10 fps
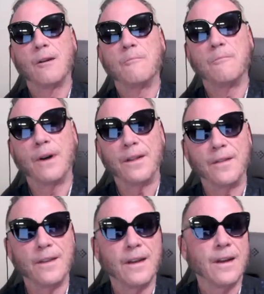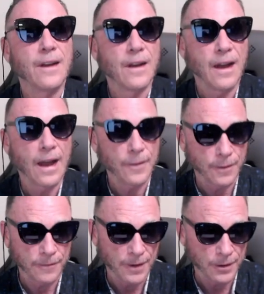But at the
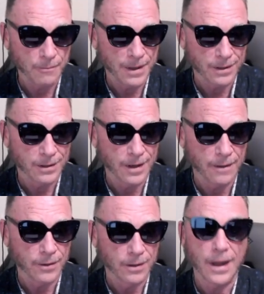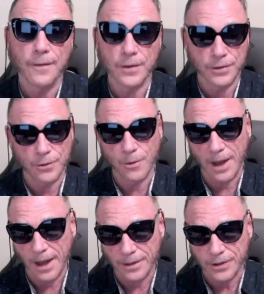fundamental level, at the two
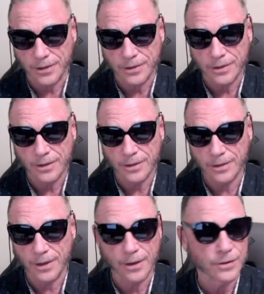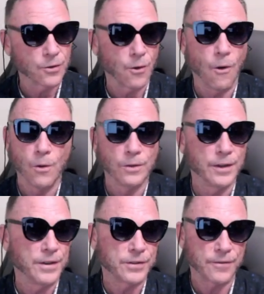edges, there's
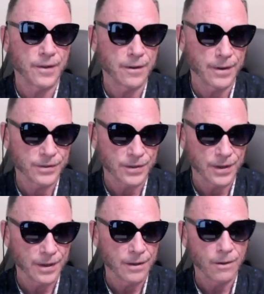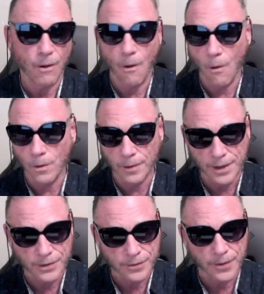only sphericity. Only
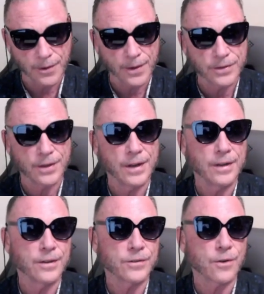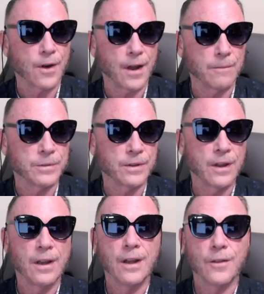sphericity describes
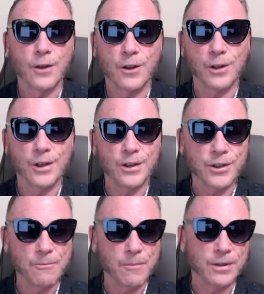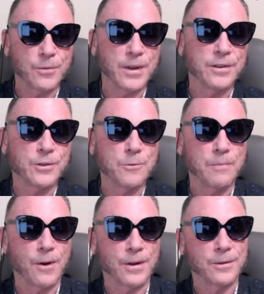the collision between two
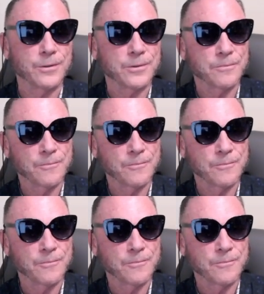particles,